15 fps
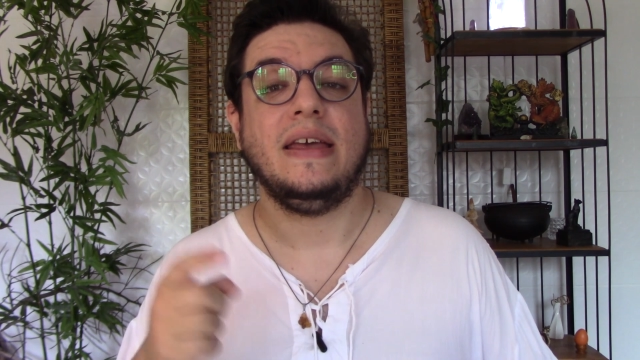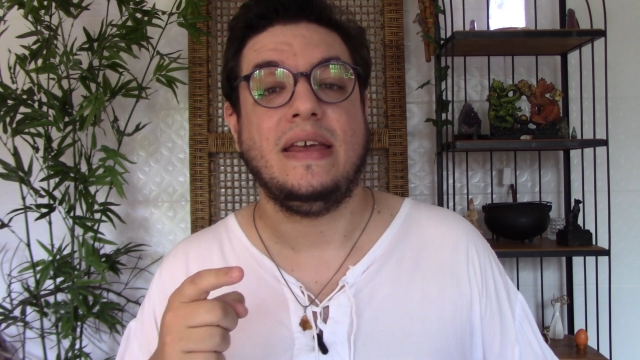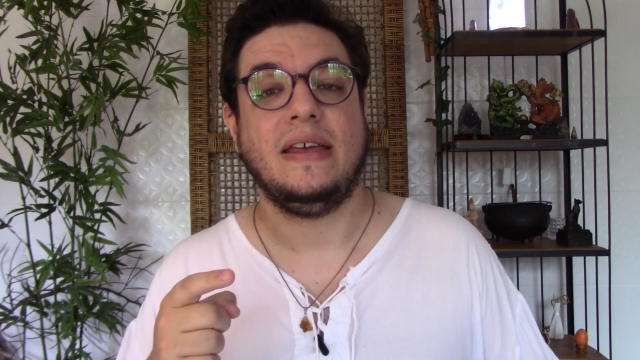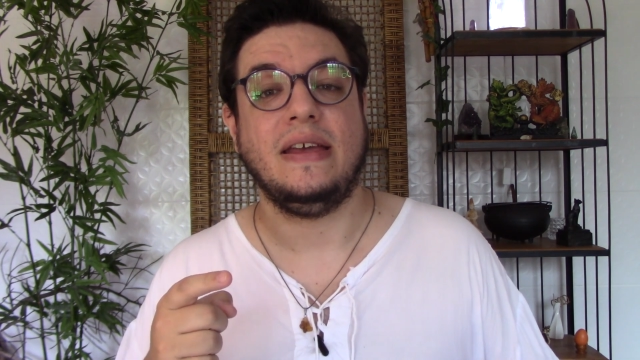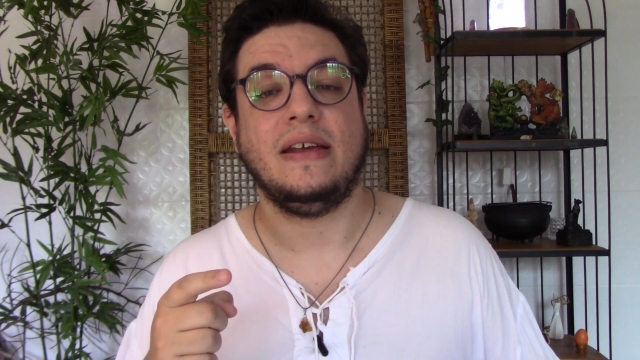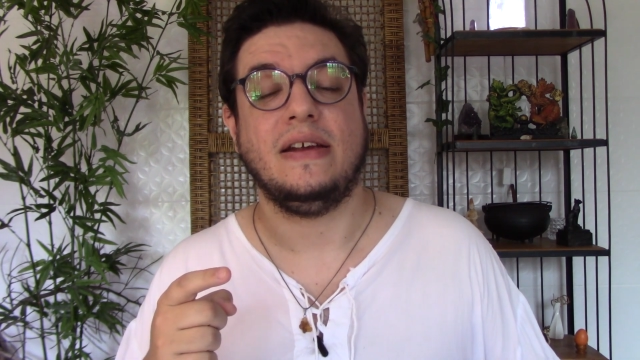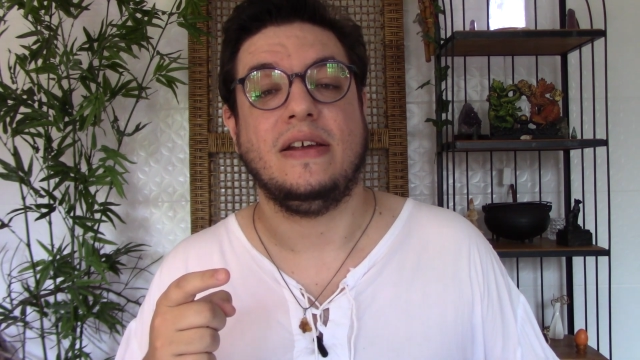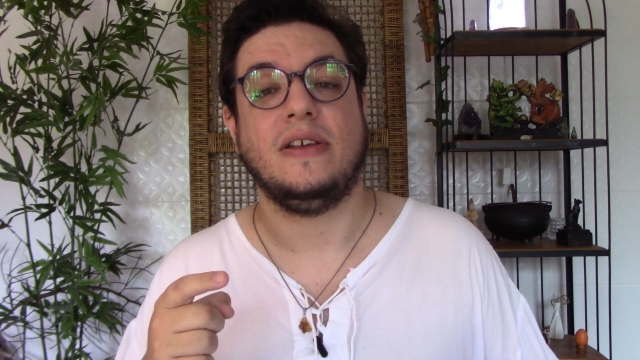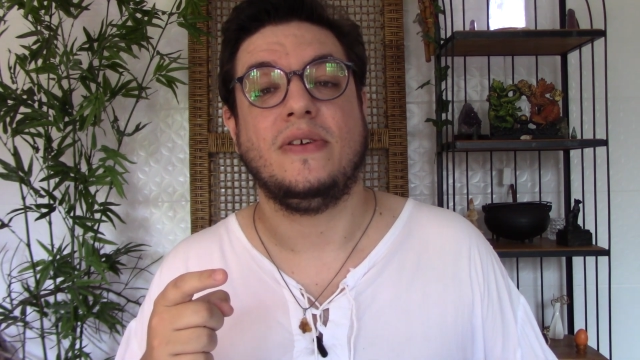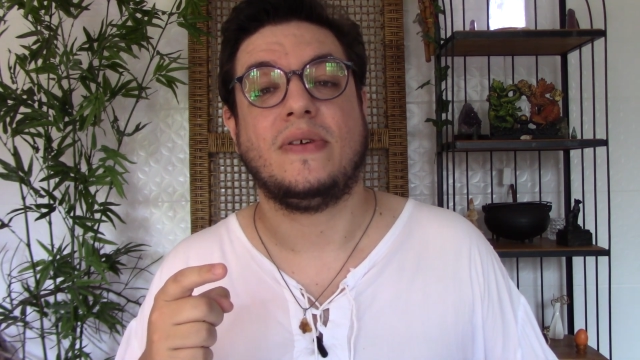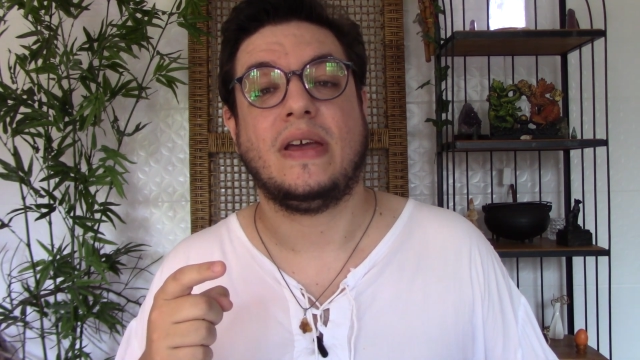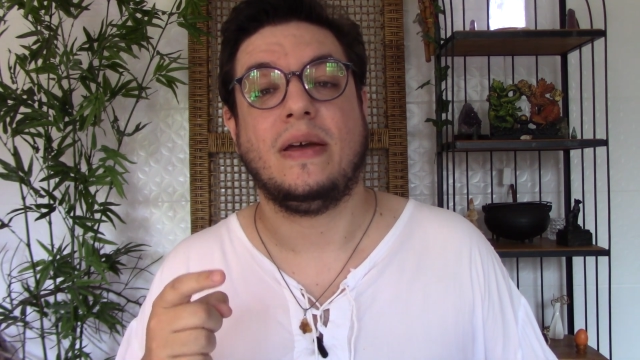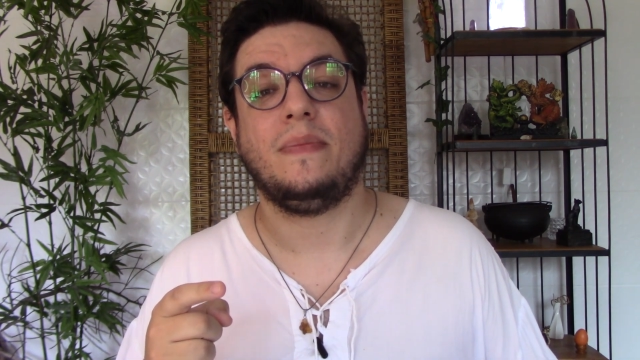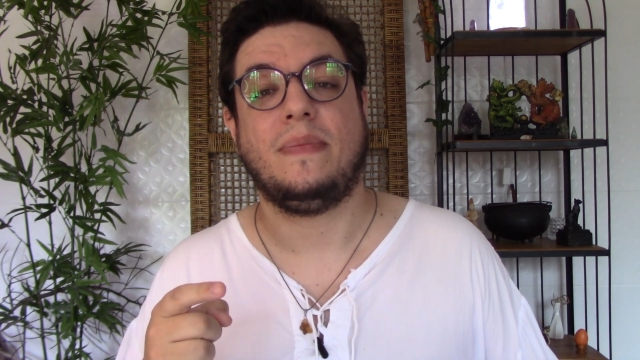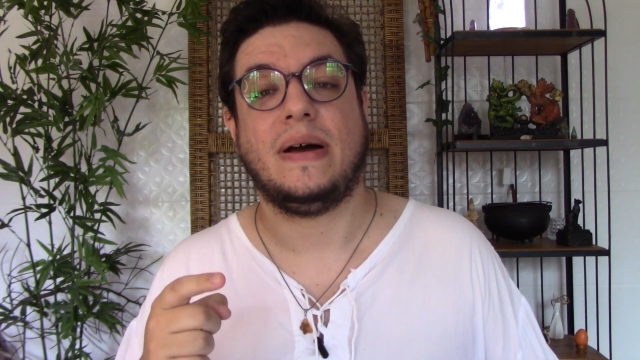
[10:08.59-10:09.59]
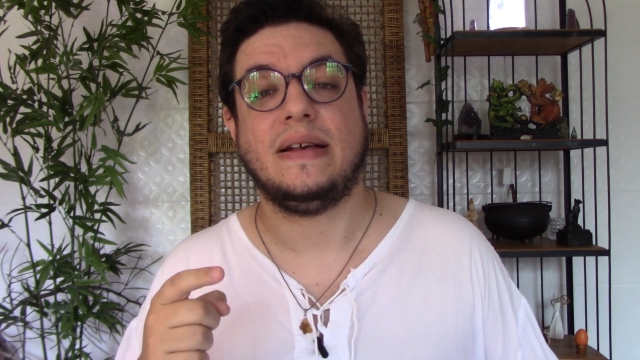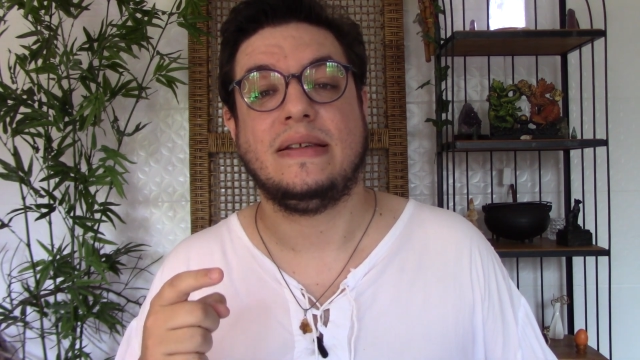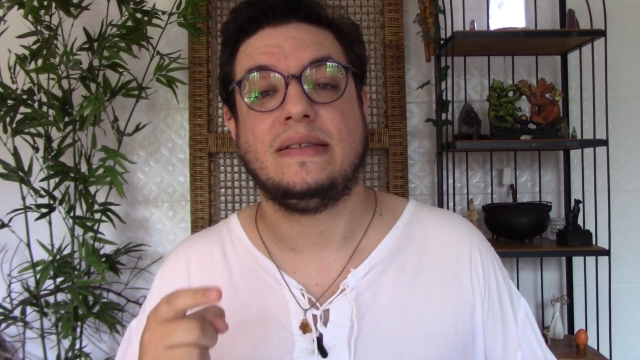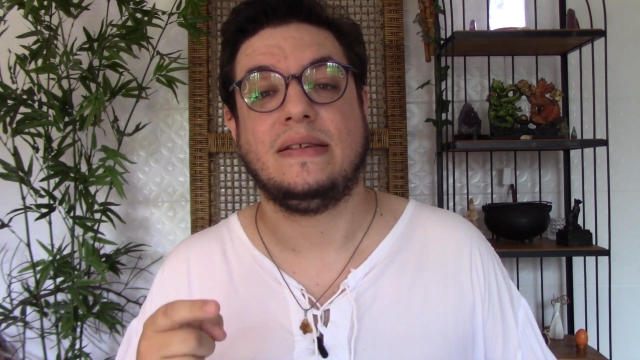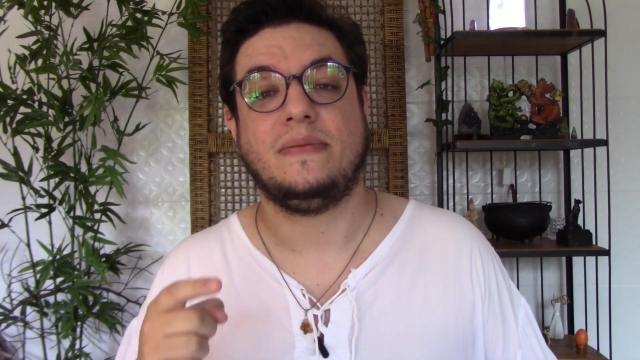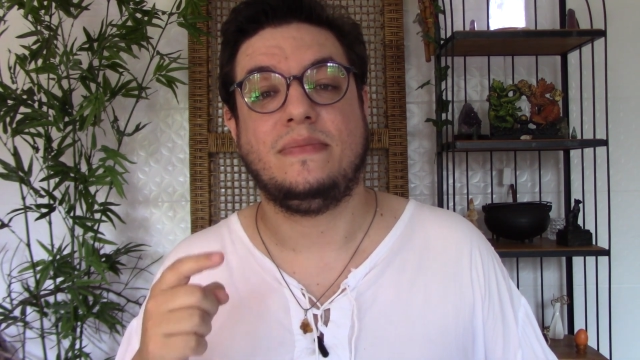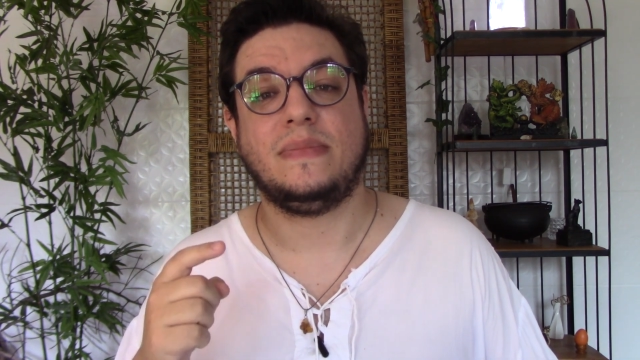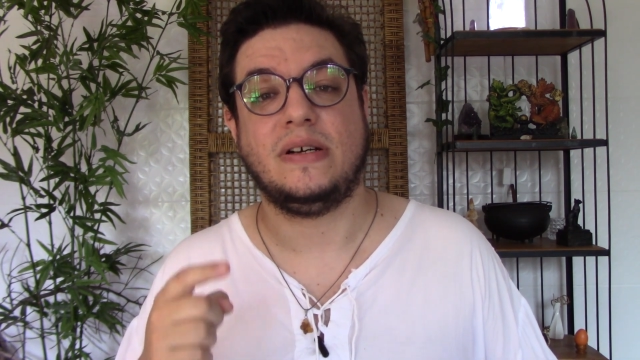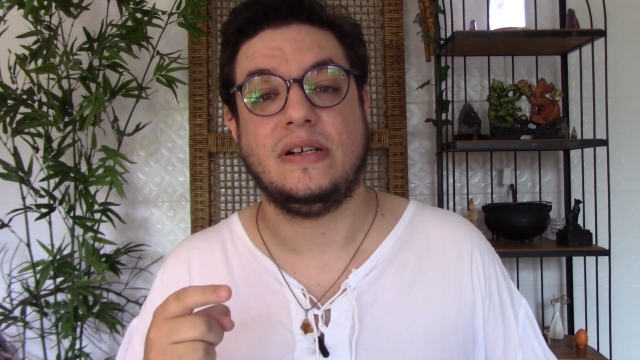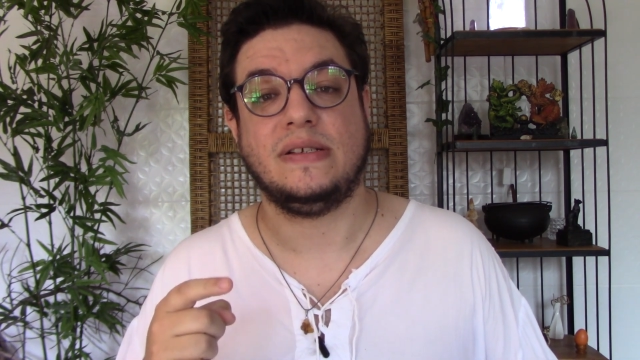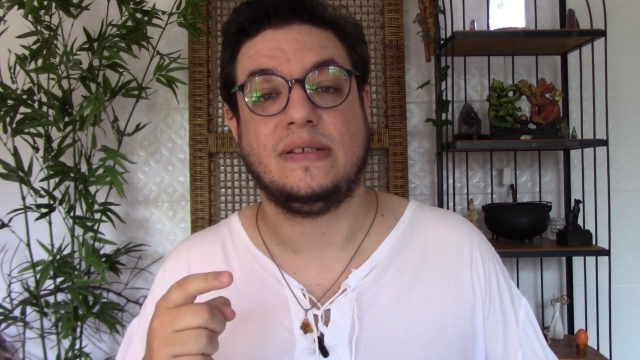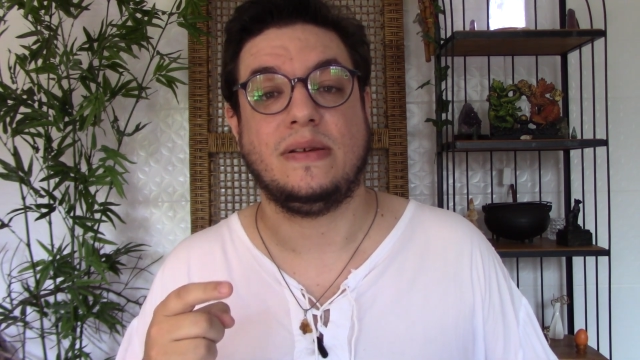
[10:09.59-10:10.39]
Here you can buy some merch,